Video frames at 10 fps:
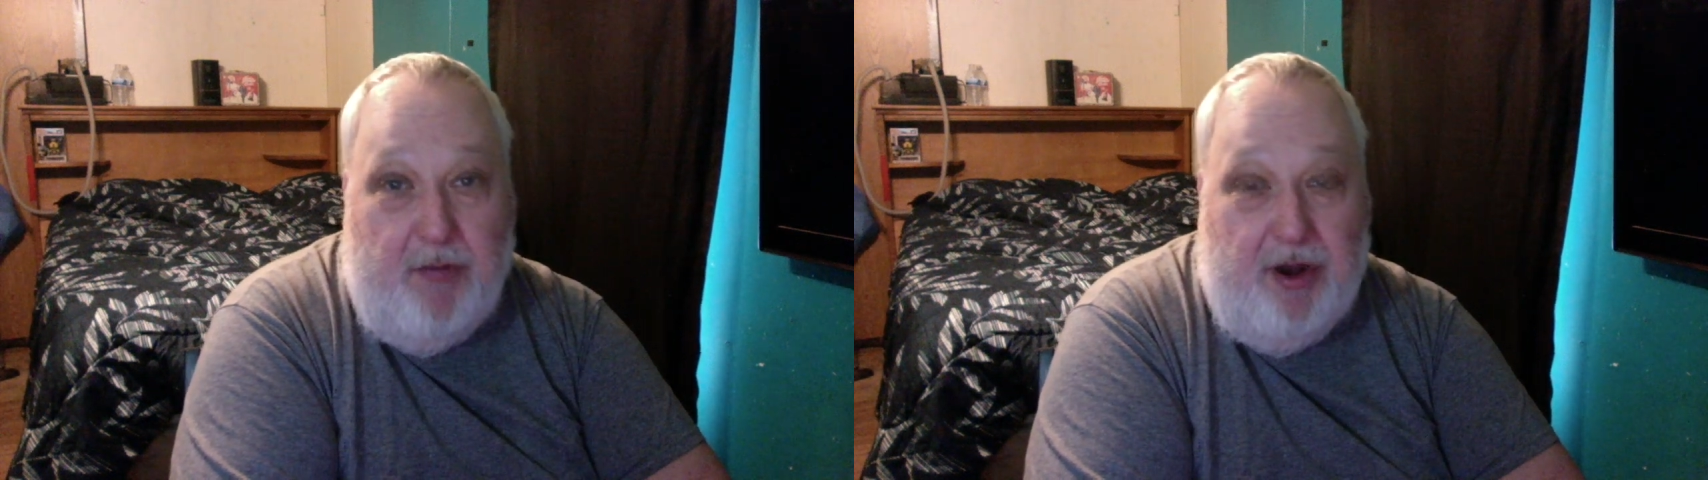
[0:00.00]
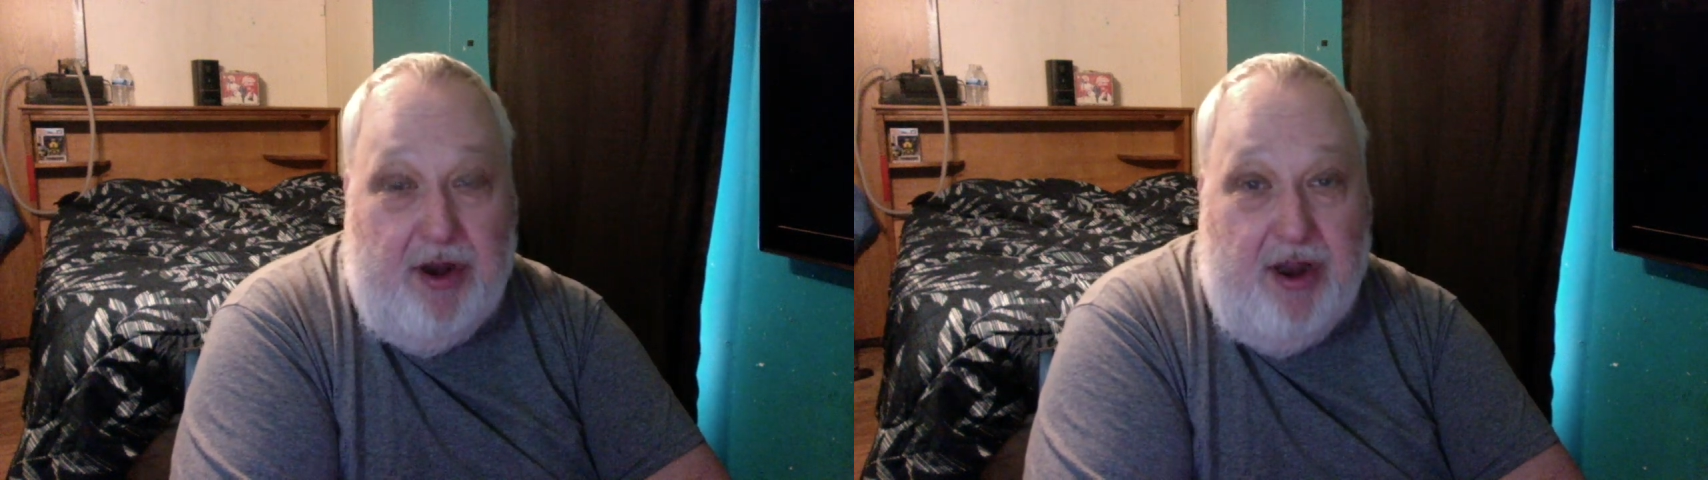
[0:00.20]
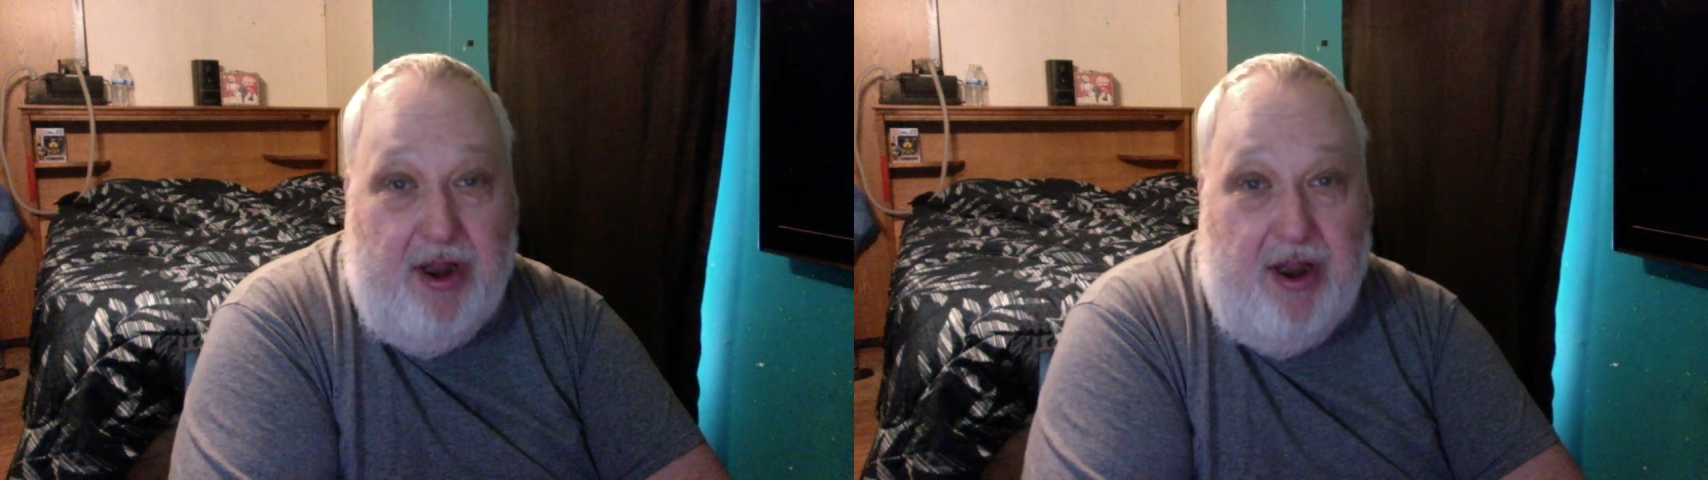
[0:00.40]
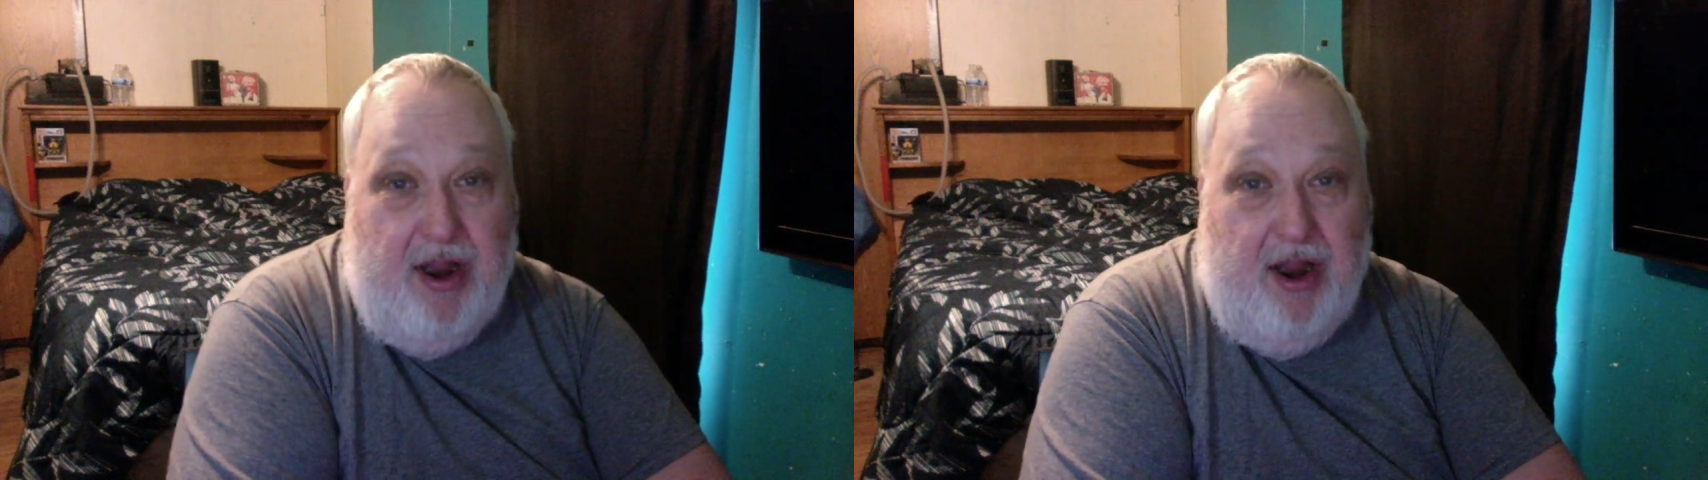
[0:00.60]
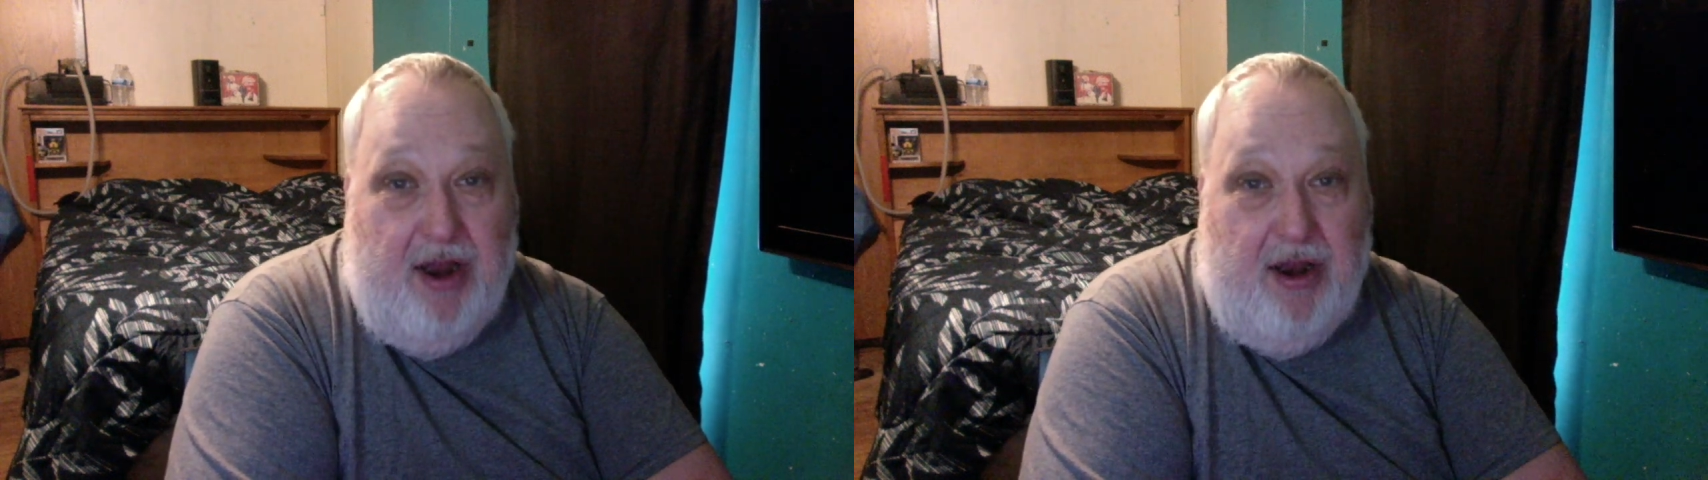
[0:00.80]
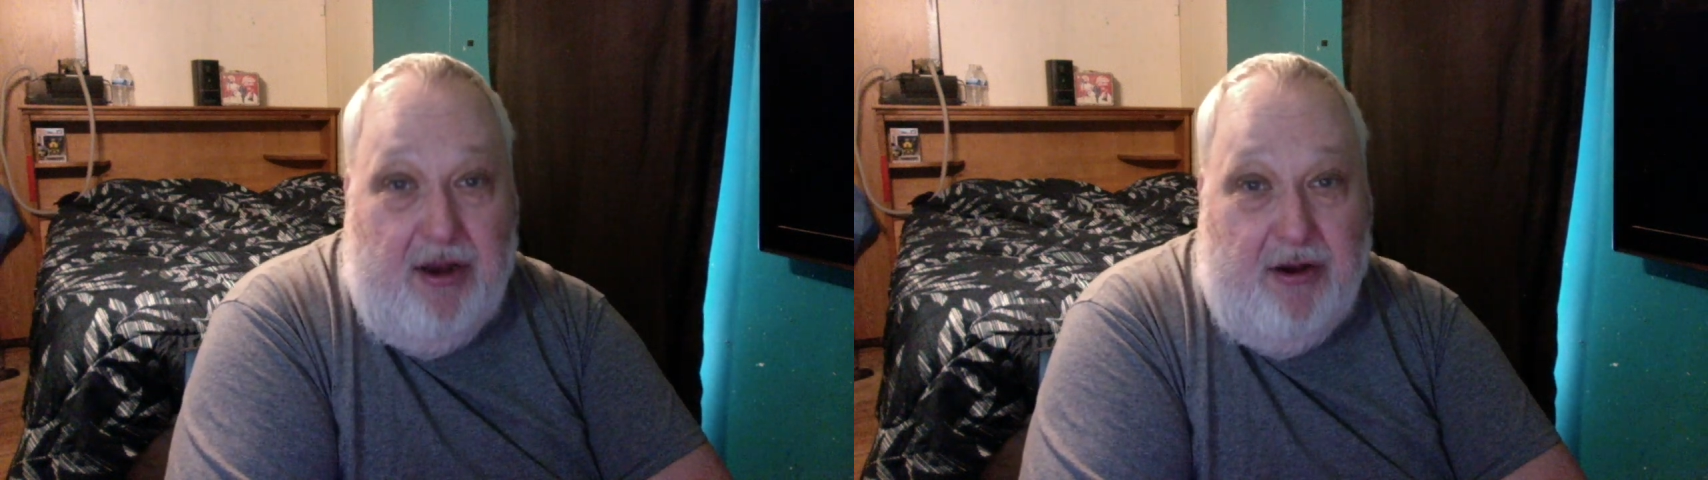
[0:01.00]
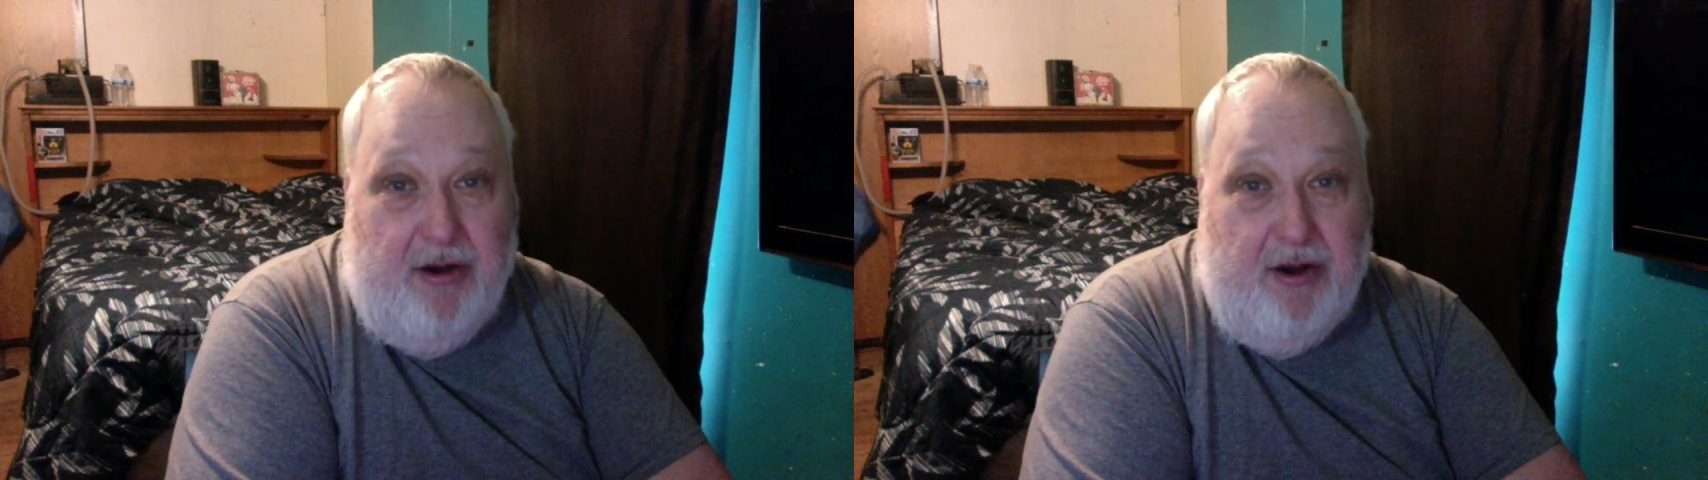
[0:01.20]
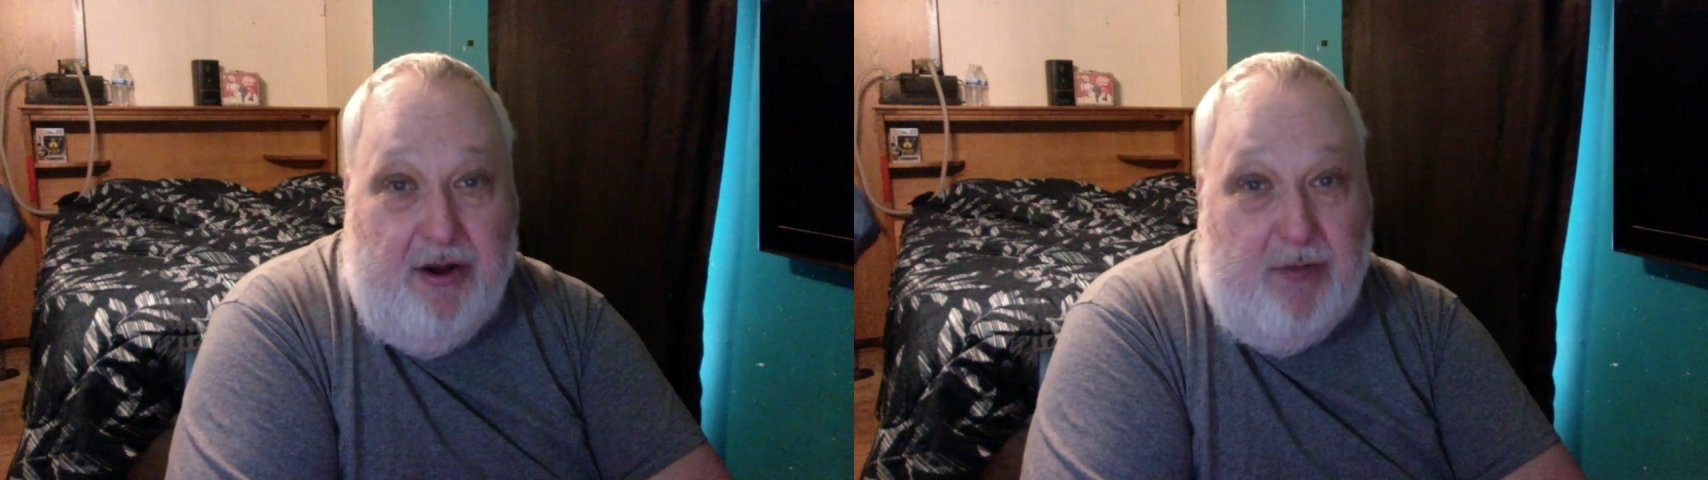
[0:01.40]
And during
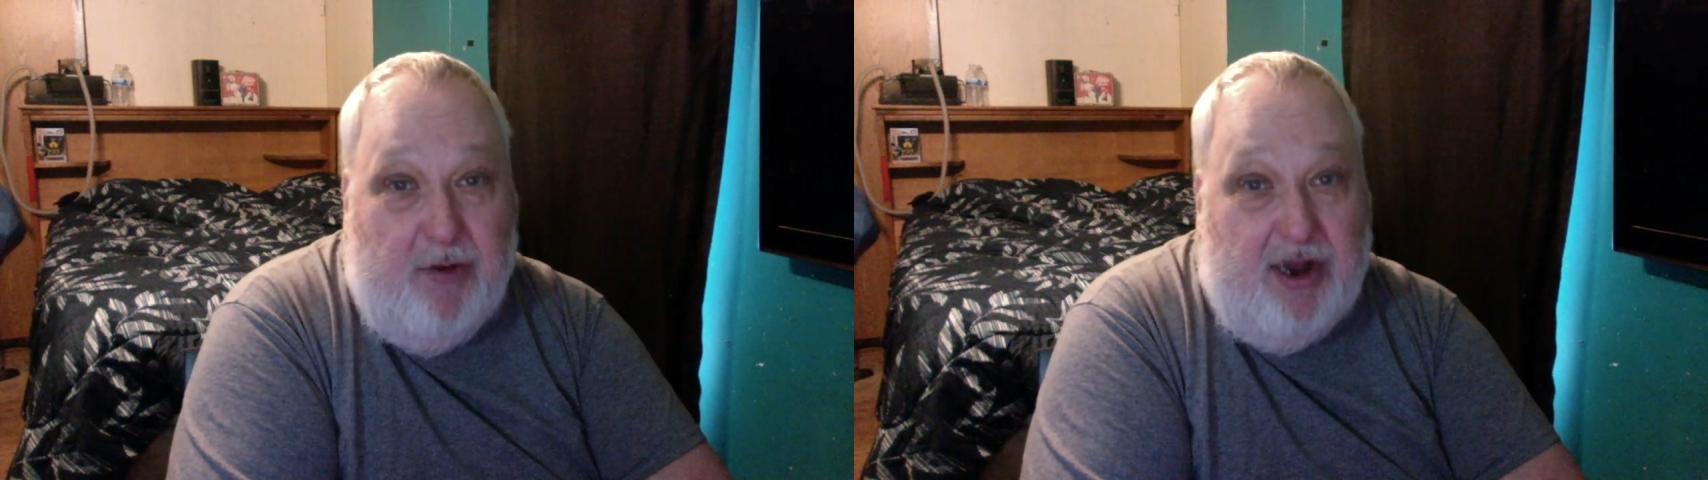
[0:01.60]
the summer,